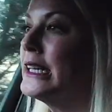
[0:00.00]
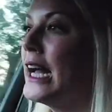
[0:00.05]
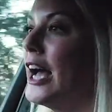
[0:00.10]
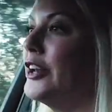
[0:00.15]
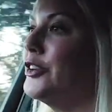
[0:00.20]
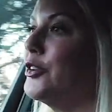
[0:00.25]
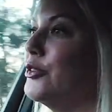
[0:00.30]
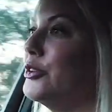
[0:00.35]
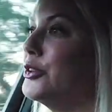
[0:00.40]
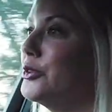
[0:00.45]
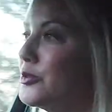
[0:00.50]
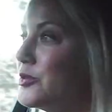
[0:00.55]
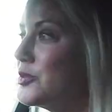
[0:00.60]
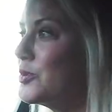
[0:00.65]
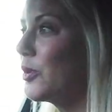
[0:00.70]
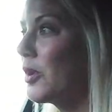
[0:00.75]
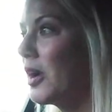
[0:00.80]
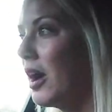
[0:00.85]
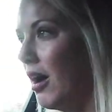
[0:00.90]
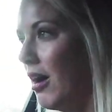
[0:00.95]
and you lose
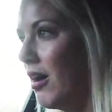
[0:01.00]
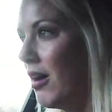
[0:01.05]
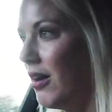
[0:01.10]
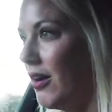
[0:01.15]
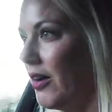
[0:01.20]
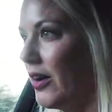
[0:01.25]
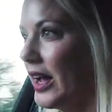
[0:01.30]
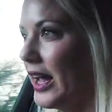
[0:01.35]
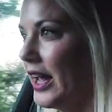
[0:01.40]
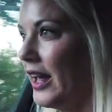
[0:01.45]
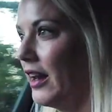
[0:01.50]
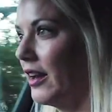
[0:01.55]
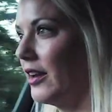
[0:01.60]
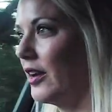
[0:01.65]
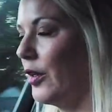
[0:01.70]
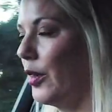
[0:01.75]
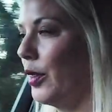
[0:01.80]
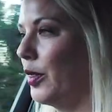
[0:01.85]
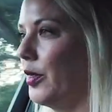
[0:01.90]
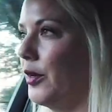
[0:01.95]
your car in
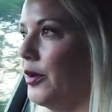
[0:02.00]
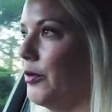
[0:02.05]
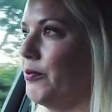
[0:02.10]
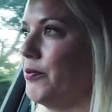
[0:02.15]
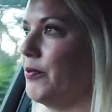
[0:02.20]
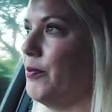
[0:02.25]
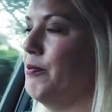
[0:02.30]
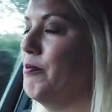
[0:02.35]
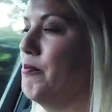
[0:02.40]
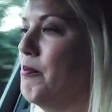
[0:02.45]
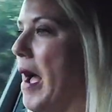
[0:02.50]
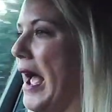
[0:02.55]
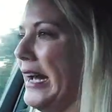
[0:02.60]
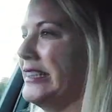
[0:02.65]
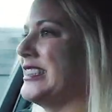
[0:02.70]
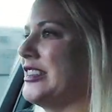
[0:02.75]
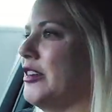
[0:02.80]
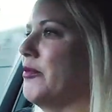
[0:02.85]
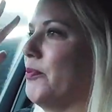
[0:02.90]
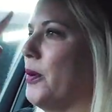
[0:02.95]
the
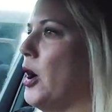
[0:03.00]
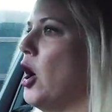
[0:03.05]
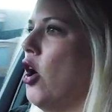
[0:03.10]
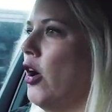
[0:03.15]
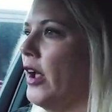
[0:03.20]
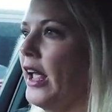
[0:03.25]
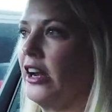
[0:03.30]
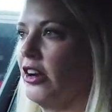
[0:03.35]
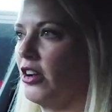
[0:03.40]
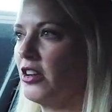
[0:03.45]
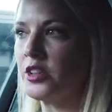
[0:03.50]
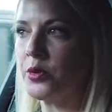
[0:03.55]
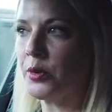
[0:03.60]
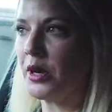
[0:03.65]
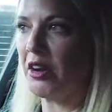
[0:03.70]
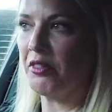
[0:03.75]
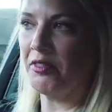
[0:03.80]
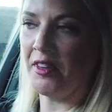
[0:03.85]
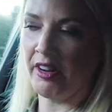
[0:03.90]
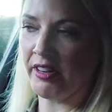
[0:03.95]
massive parking lots we
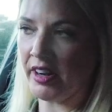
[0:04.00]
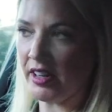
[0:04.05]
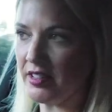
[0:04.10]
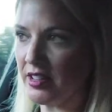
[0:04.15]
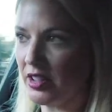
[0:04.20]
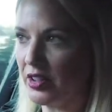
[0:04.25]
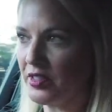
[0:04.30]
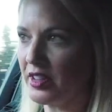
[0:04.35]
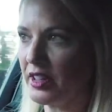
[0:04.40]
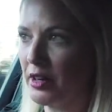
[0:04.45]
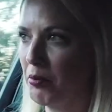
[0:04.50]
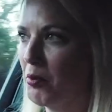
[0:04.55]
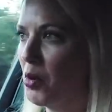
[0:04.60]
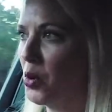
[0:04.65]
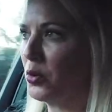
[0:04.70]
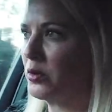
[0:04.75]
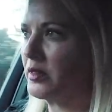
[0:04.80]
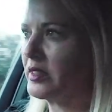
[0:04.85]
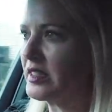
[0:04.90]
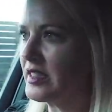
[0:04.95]
now found ourselves in
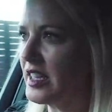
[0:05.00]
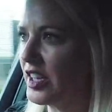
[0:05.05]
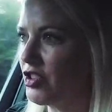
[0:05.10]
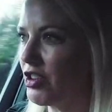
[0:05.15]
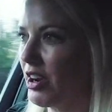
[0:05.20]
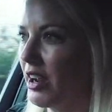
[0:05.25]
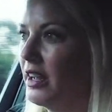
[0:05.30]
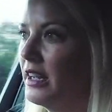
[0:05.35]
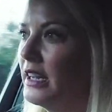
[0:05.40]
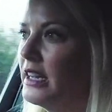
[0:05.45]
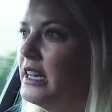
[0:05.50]
malls, etc.,